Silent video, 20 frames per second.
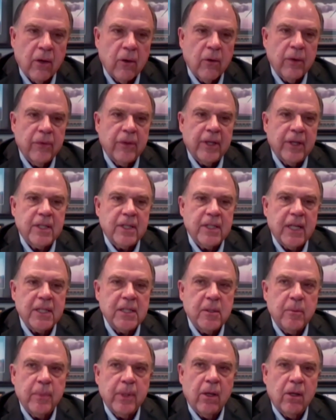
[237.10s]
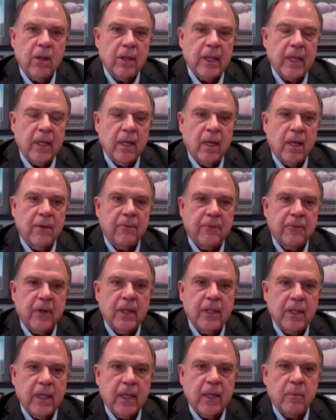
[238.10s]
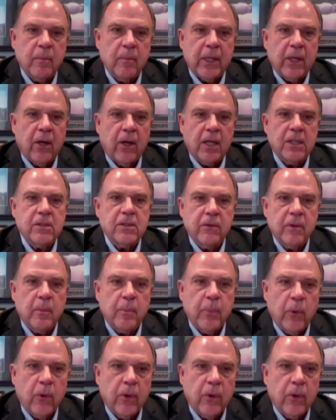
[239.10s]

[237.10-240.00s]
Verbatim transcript: know, the accessibility of funding because of the